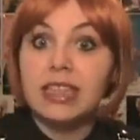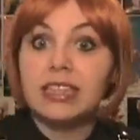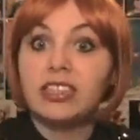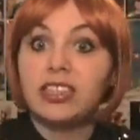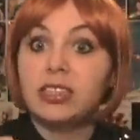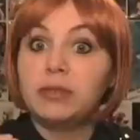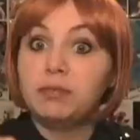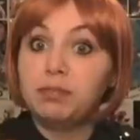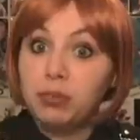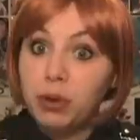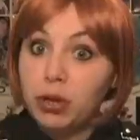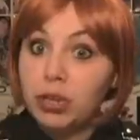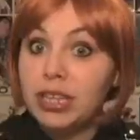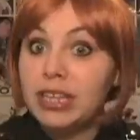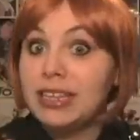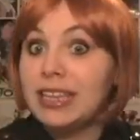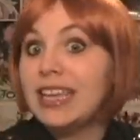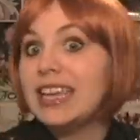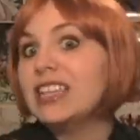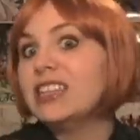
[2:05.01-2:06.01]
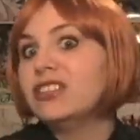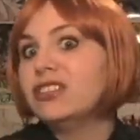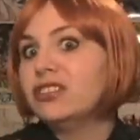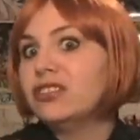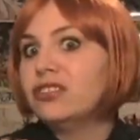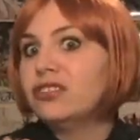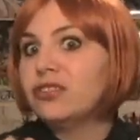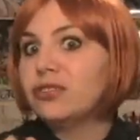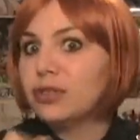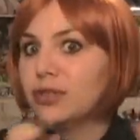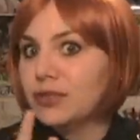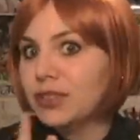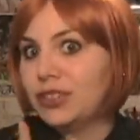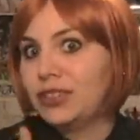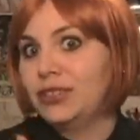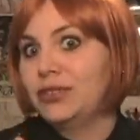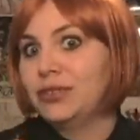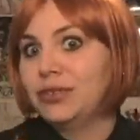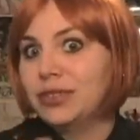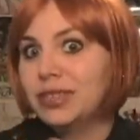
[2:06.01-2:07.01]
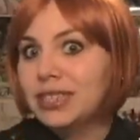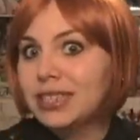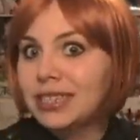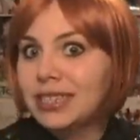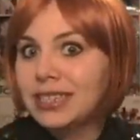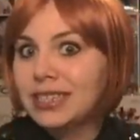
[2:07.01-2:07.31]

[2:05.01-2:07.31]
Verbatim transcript: that she bullied into servitude.